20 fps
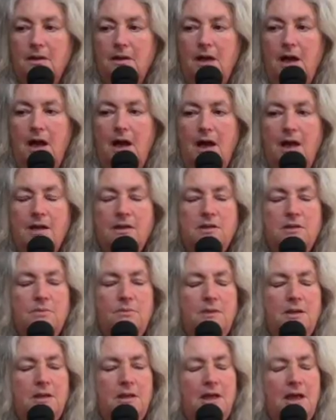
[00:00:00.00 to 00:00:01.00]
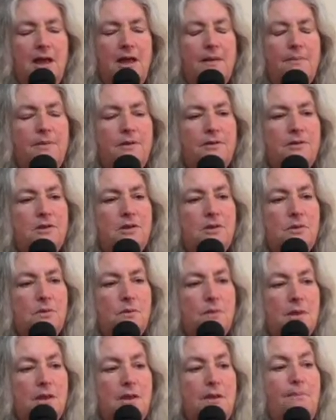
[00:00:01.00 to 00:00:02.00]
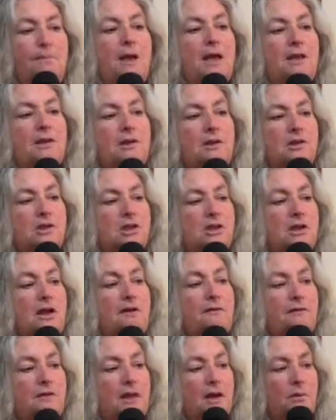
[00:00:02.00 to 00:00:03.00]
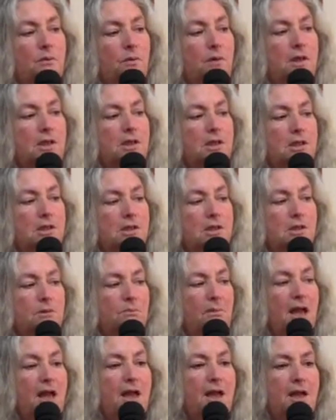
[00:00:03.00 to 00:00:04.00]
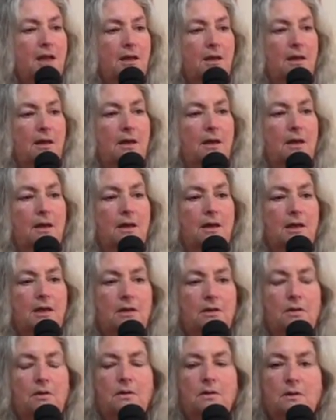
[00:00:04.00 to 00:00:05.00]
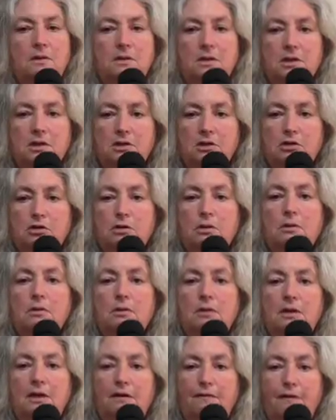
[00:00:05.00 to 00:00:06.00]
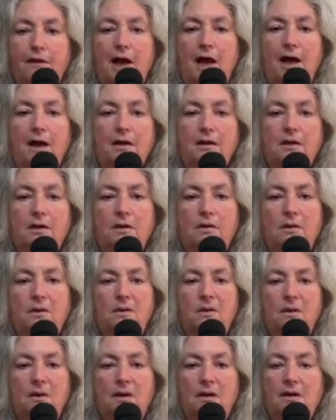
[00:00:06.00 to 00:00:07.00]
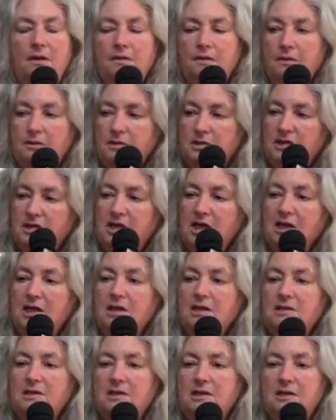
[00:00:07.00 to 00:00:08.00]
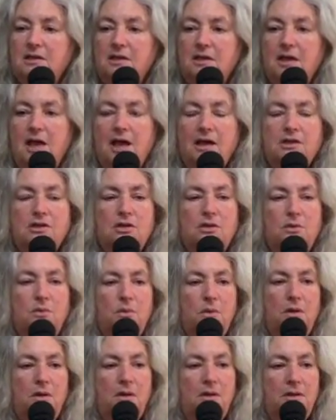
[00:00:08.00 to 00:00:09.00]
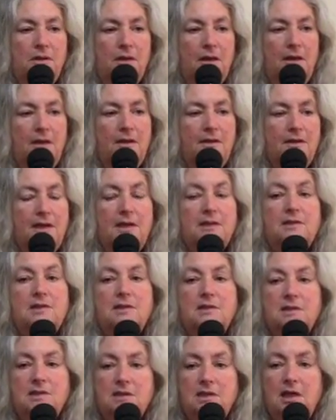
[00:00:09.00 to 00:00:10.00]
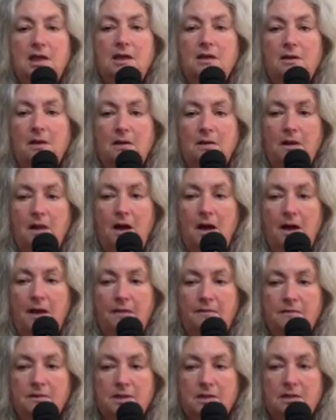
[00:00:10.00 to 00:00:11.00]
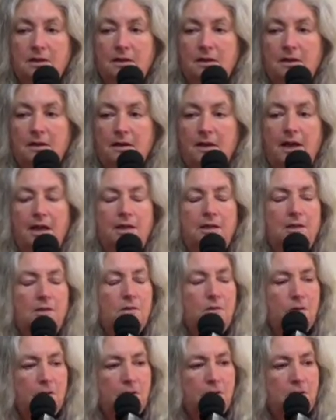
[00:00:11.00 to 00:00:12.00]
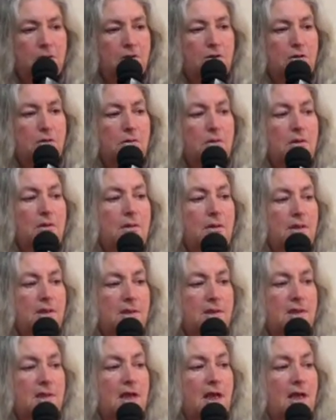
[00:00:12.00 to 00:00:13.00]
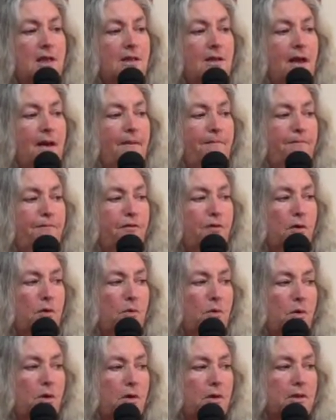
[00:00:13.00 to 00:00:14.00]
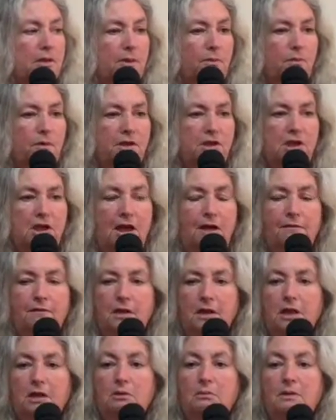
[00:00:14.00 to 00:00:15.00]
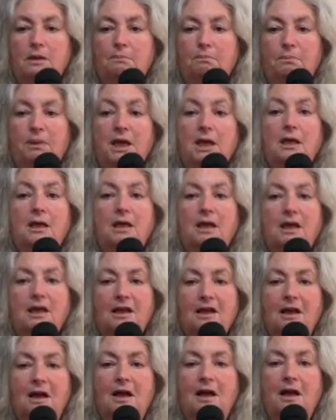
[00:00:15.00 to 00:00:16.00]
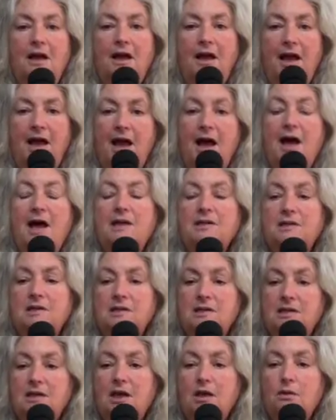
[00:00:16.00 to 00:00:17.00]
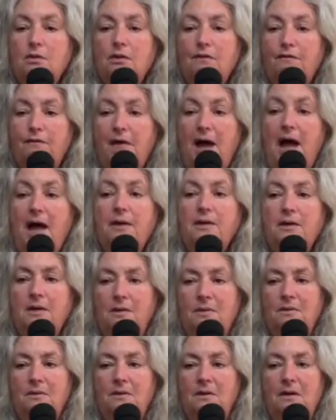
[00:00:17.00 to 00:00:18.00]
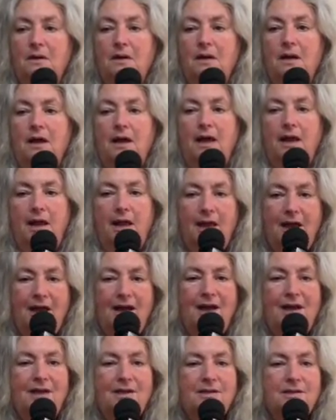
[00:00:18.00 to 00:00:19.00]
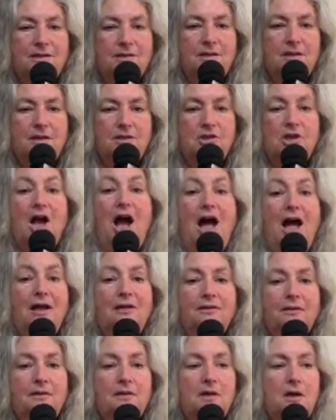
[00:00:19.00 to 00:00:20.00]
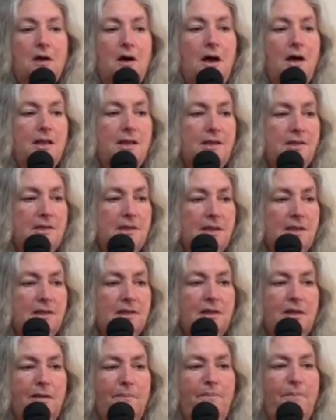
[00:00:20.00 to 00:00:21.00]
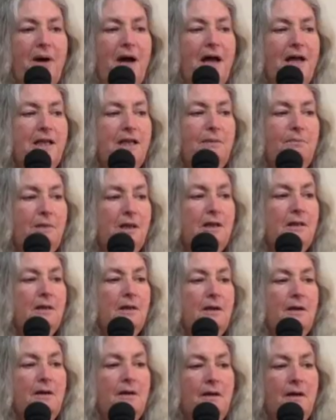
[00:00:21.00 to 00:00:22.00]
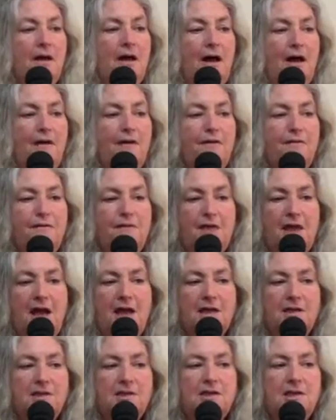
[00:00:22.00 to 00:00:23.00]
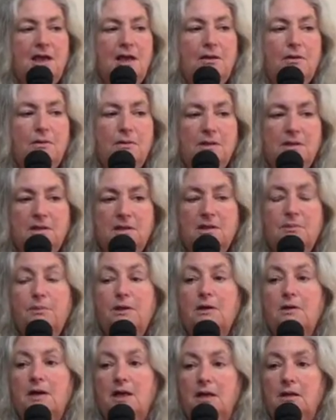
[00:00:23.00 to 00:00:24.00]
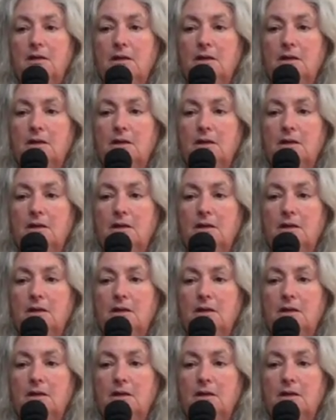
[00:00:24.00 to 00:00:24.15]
to be able to really make the shift that we need to make in order to truly value those things in the natural world that sustain our lives. And in order to truly stand up for a world in which every human being has a sacred value as a child of the goddess, as an embodiment of that sacred spirit.